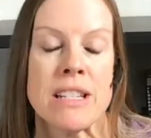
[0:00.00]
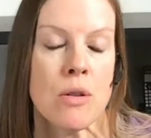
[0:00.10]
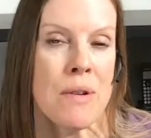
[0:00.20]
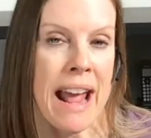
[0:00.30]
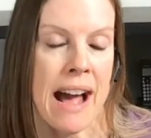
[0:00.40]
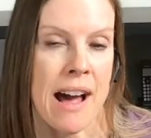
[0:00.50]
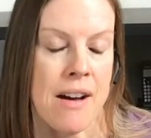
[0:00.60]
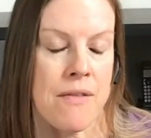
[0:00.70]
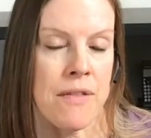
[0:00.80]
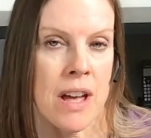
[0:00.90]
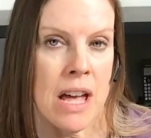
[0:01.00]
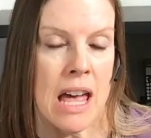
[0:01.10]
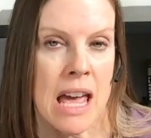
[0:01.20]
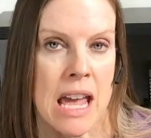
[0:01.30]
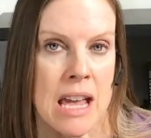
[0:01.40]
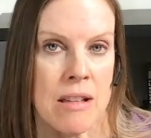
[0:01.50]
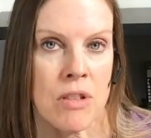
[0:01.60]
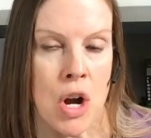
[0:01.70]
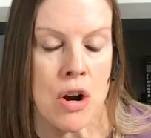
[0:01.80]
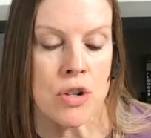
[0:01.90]
don't have a
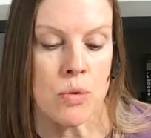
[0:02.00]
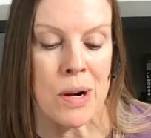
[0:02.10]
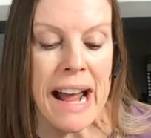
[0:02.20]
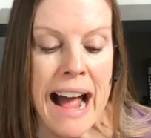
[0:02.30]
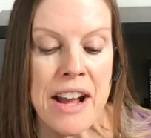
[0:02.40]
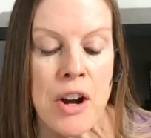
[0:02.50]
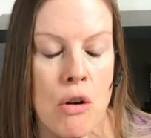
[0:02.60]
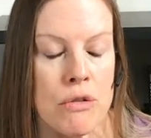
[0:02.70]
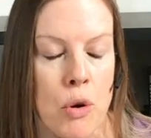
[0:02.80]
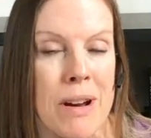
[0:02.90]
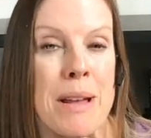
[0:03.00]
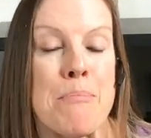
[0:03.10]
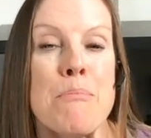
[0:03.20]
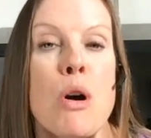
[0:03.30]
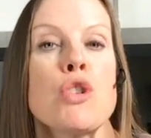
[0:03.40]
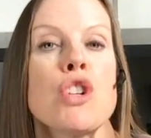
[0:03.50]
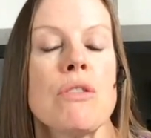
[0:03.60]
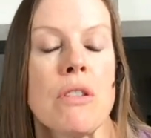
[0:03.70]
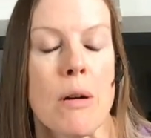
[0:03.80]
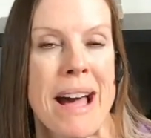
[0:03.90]
large, what I call your
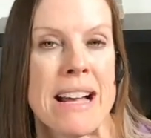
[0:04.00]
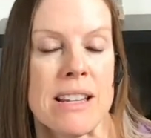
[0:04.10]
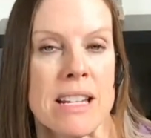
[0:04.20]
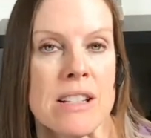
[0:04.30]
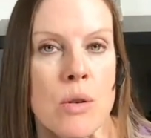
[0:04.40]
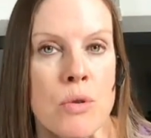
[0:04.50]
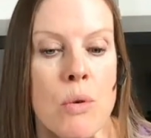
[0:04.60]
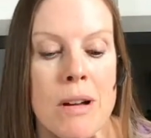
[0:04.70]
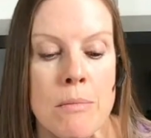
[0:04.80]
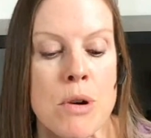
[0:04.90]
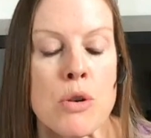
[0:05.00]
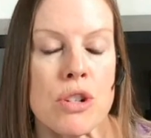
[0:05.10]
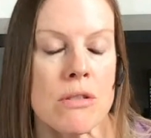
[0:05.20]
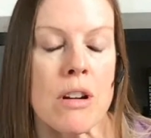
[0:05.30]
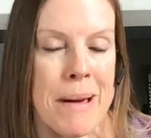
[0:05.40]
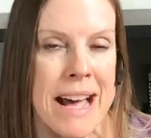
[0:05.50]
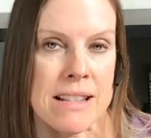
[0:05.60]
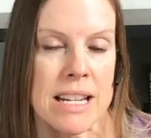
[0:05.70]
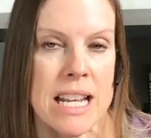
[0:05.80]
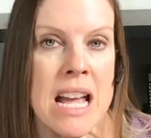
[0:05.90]
emotional capacity. So your emotional
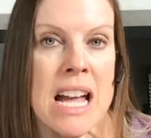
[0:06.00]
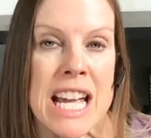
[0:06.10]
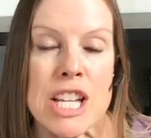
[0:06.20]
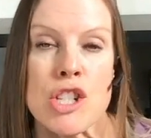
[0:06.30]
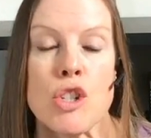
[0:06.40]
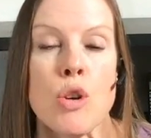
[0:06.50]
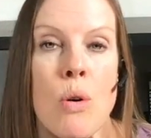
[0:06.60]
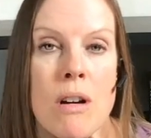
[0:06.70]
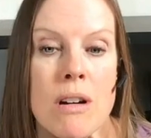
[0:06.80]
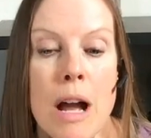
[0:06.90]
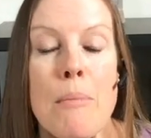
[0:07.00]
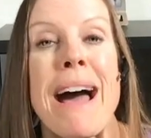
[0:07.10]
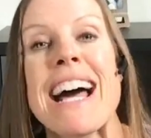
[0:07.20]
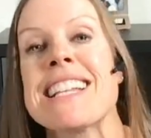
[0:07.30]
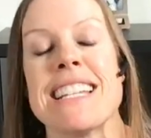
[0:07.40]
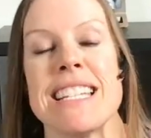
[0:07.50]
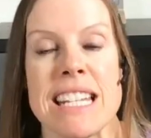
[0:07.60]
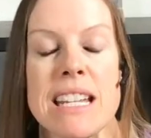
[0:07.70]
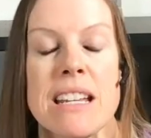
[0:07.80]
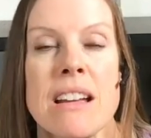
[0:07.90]
capacity is your
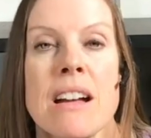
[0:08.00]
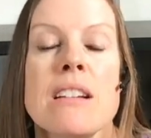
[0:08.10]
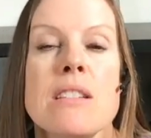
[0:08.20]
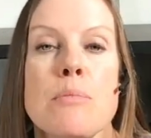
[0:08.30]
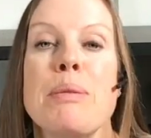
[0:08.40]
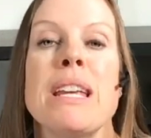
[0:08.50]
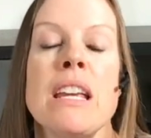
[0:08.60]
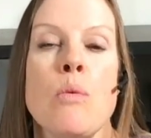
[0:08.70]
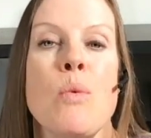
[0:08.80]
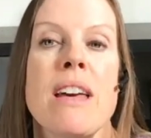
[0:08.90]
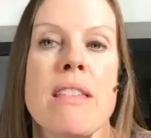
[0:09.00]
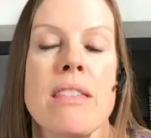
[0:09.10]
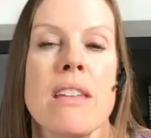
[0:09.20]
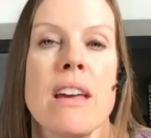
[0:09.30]
capacity to be with